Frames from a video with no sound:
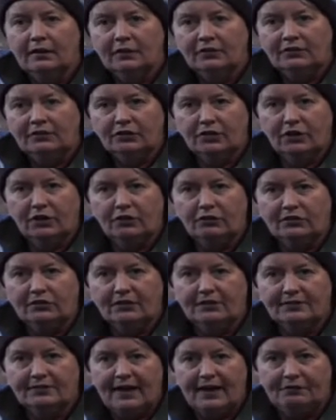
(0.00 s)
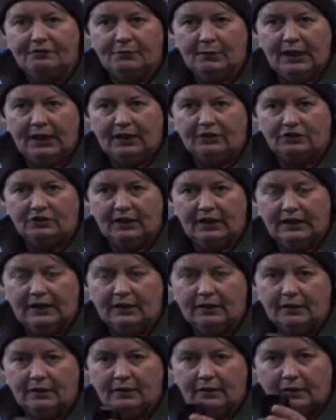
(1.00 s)
security staff will
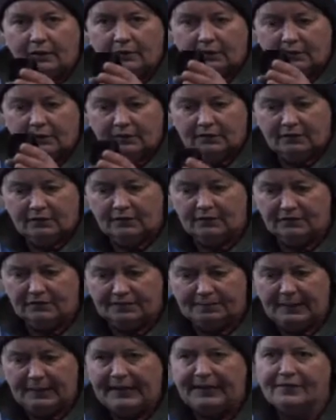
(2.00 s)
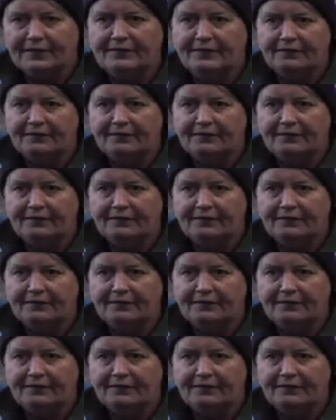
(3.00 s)
actually split and